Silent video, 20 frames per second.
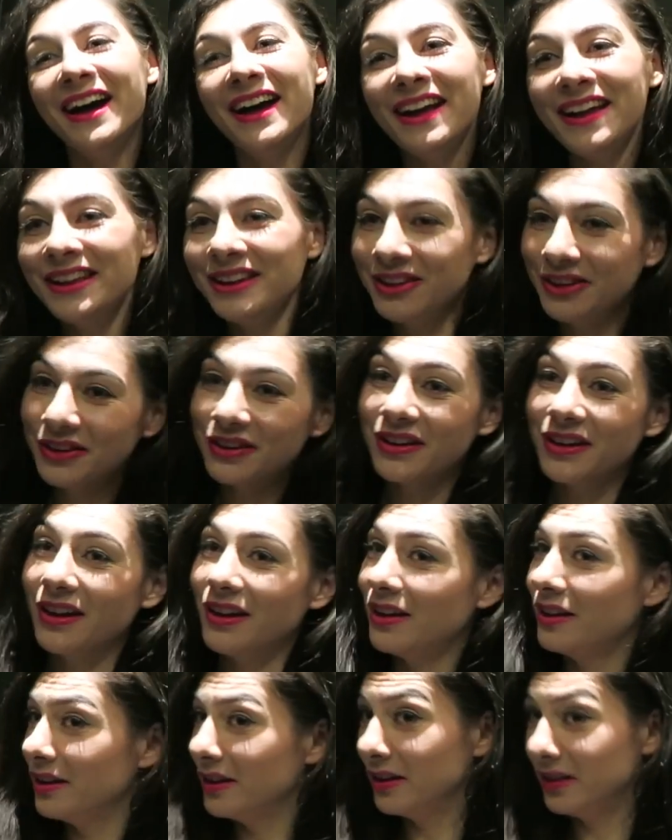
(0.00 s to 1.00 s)
I look
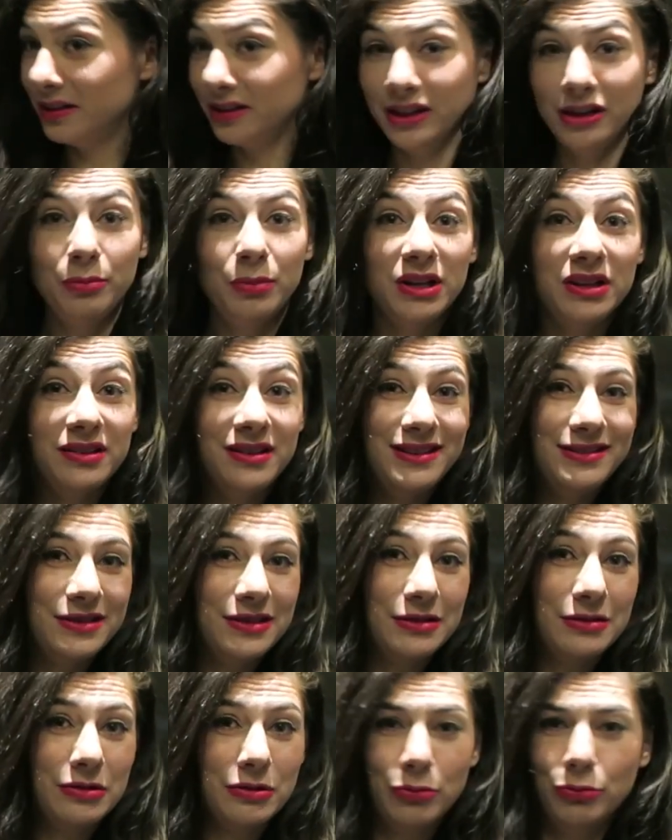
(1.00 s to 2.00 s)
a little bit
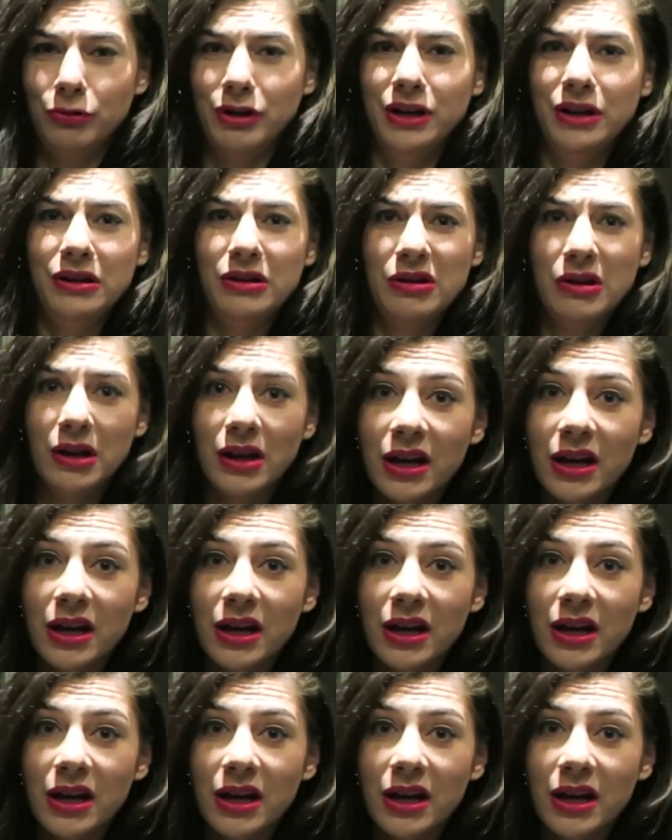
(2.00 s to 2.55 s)
decent, right?